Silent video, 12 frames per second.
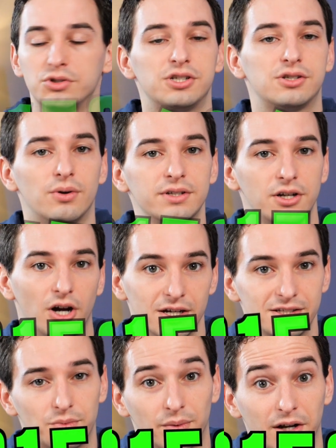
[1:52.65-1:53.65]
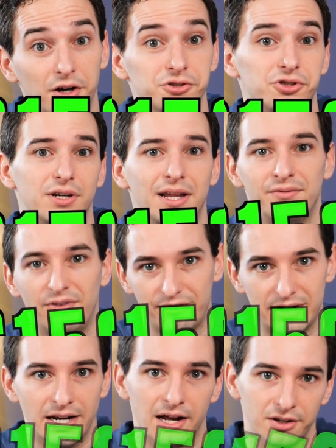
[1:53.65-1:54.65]
which is going to cost
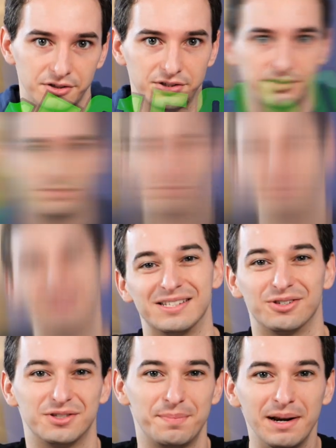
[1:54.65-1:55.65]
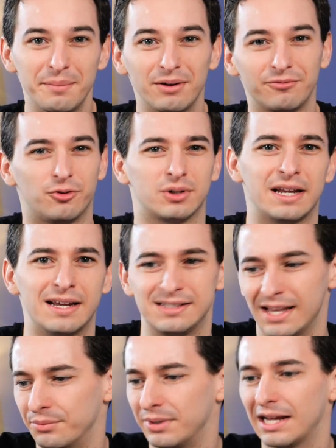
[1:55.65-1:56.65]
$150. Okay, so it's been about 4 days
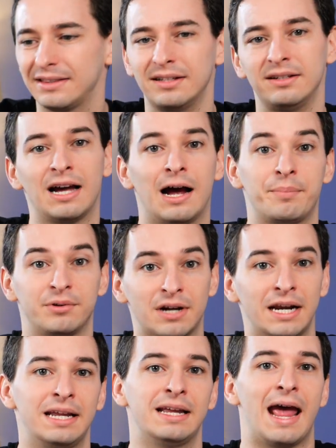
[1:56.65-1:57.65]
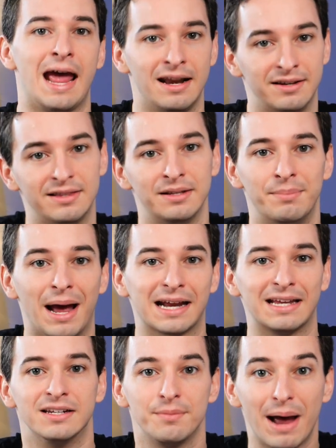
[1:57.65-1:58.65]
and we got the copywriting and the
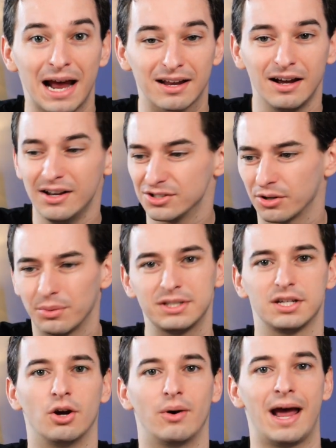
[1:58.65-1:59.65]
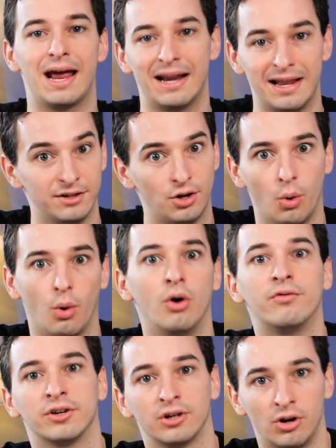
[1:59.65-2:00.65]
backend back. So I want to go ahead and go
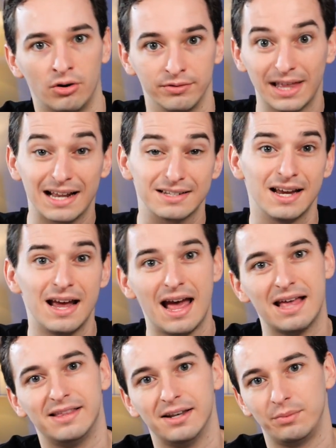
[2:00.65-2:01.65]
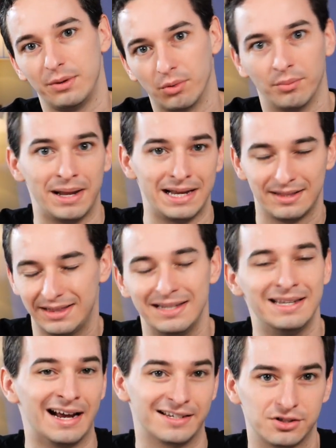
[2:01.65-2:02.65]
over all of that. And then we will make the
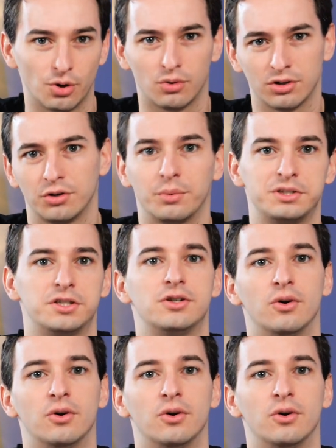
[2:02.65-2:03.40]
next order, which is